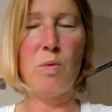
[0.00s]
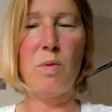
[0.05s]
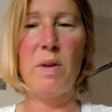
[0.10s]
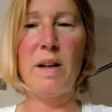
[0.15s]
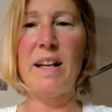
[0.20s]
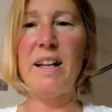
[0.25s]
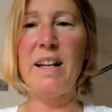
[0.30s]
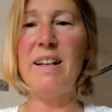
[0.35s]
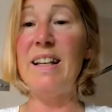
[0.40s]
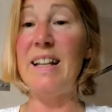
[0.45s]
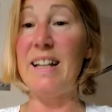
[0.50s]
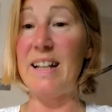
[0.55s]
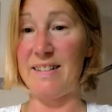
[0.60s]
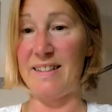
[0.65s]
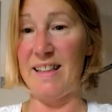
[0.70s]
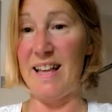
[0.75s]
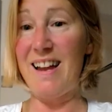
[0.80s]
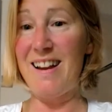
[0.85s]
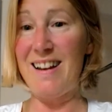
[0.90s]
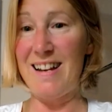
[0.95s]
Really,
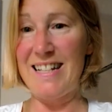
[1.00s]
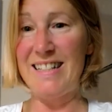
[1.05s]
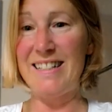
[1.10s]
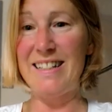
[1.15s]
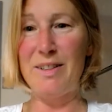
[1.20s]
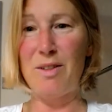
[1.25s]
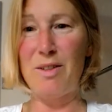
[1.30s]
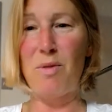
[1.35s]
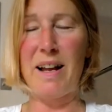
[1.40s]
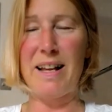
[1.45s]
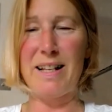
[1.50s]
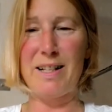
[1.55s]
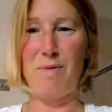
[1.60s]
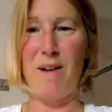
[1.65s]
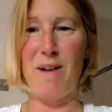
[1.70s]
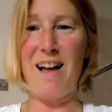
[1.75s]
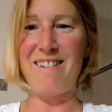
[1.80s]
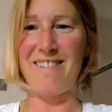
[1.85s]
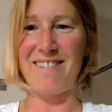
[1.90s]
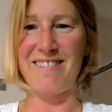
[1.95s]
they're leading the way as
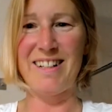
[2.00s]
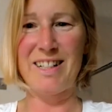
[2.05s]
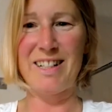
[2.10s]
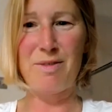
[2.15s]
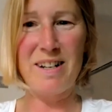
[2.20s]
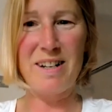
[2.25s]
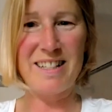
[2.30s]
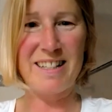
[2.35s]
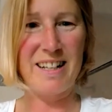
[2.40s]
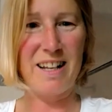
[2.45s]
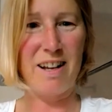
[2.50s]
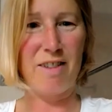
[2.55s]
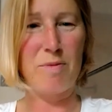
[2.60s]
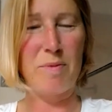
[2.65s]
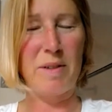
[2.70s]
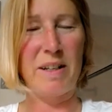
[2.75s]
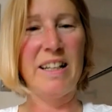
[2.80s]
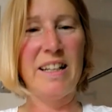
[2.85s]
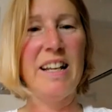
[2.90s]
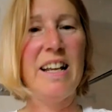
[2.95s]
well as the
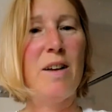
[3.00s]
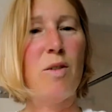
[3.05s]
government.